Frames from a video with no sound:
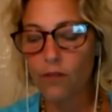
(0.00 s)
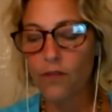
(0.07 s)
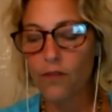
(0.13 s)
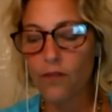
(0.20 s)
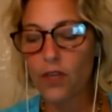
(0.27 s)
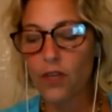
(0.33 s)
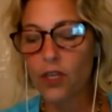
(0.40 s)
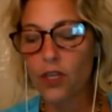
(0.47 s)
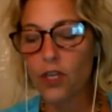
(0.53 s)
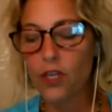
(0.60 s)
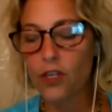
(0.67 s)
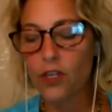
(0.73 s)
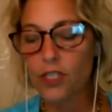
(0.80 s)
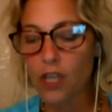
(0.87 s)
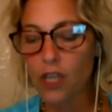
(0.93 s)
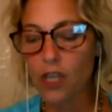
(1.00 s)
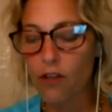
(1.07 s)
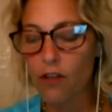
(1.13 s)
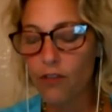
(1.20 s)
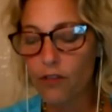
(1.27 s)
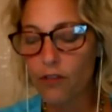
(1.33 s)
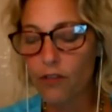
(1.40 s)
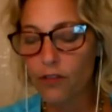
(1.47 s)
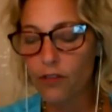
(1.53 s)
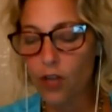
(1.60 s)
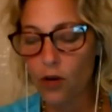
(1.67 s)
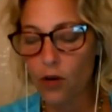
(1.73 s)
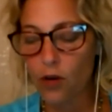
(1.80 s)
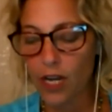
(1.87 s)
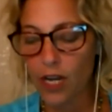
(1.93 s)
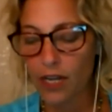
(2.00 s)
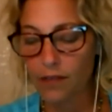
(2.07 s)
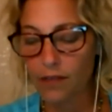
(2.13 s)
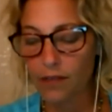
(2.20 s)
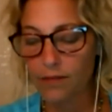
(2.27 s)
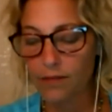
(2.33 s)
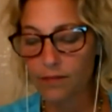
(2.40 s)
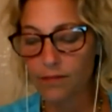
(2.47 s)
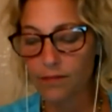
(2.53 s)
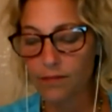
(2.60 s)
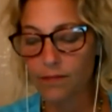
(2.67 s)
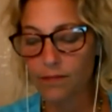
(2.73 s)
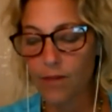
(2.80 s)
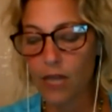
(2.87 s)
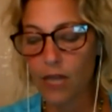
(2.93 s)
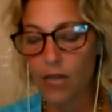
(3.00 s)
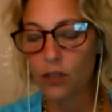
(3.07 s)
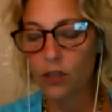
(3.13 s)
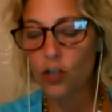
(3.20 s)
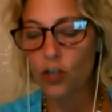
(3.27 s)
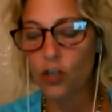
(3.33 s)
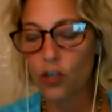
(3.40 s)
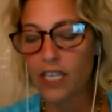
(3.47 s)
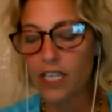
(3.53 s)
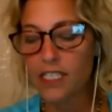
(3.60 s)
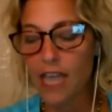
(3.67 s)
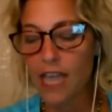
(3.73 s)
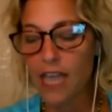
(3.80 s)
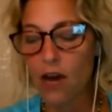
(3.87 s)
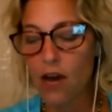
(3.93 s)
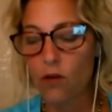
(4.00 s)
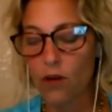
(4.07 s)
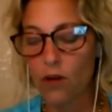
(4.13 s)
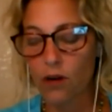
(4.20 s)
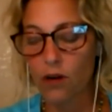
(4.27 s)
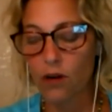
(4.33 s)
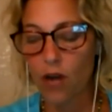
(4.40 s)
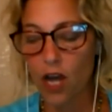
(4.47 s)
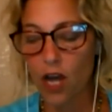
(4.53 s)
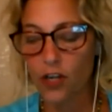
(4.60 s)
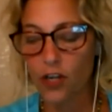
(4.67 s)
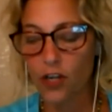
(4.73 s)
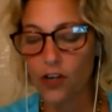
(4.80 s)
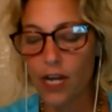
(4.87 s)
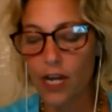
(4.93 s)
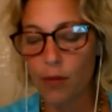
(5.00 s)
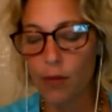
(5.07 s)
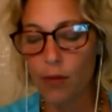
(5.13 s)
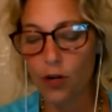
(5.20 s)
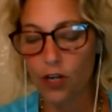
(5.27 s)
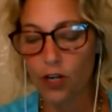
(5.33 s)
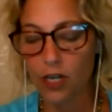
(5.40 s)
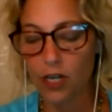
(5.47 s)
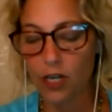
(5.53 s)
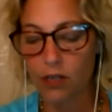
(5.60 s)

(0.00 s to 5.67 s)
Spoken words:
Feel yourself floating and looking down on your neighborhood.